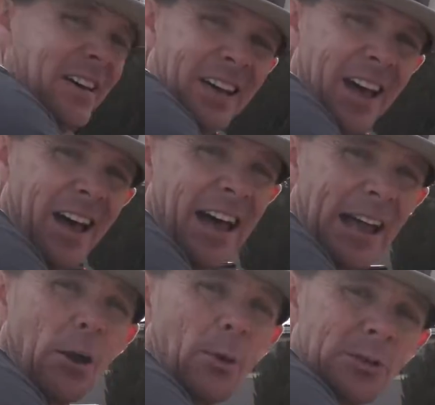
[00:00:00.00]
At
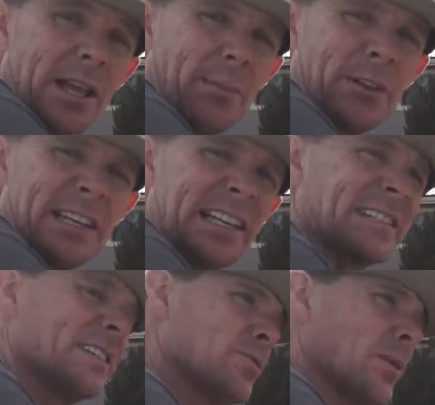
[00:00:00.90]
almost double the
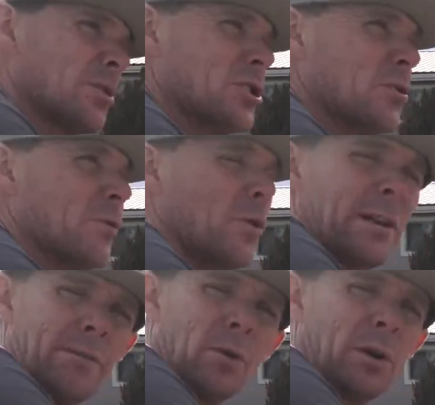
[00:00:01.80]
distance, we were shooting
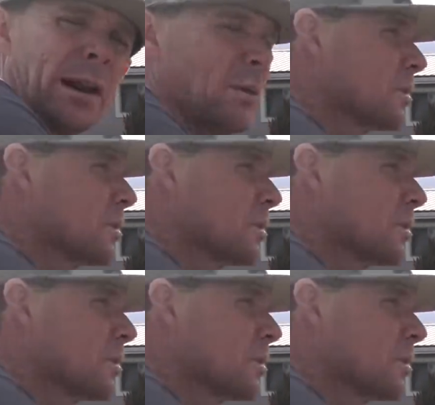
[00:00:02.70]
44. Now we're